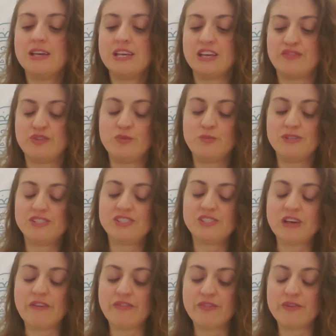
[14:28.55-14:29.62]
If you've been
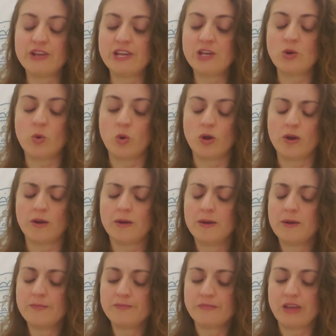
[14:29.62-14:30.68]
suffering or
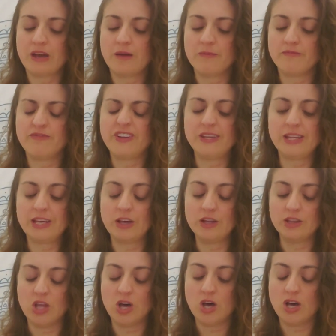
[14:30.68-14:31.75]
um, feeling a
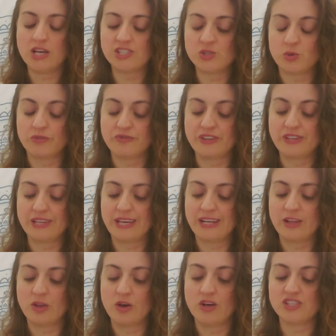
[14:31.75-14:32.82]
loss or feeling at a
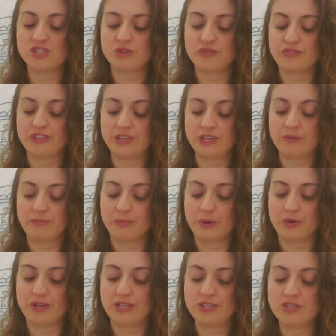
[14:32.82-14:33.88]
loss or feeling
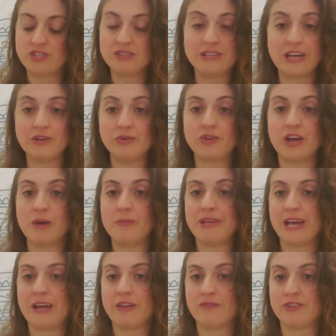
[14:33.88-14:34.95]
burdened, now you're coming
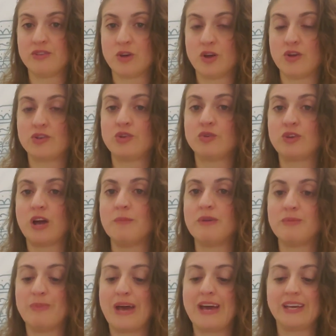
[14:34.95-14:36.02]
out of the dark. You're coming
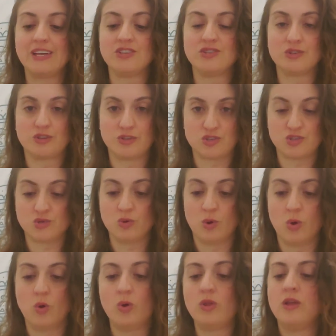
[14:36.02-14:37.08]
back into
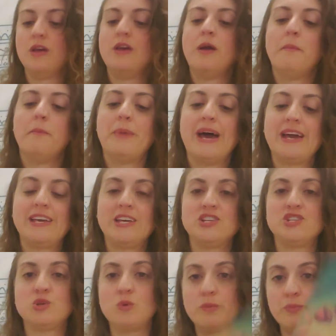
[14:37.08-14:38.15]
control, back
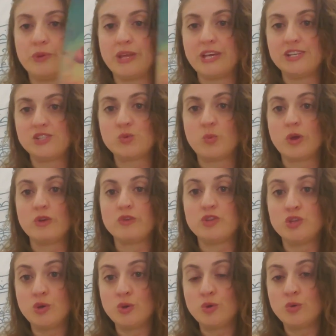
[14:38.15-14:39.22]
into a place where
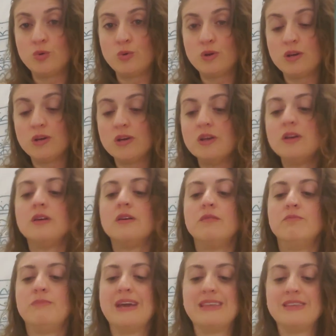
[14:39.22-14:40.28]
you
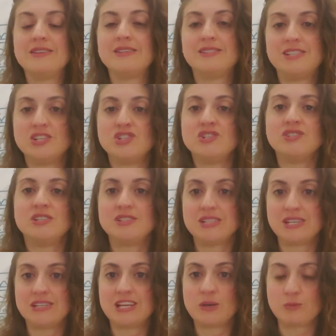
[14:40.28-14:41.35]
make the decisions and
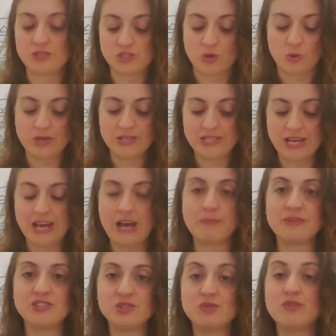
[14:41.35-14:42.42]
dictate what's going to
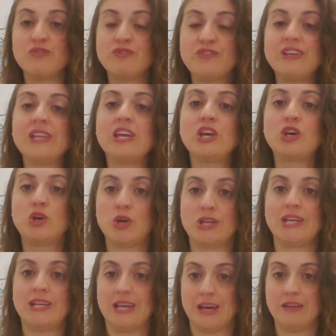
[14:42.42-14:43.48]
happen. So you're feeling good
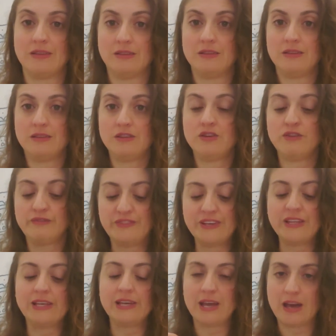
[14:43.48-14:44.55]
again. You're
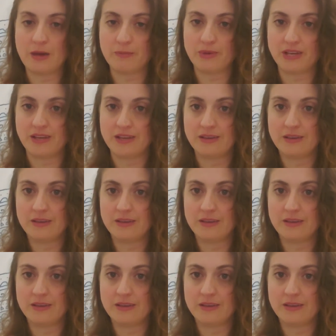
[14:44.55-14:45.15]
feeling happy.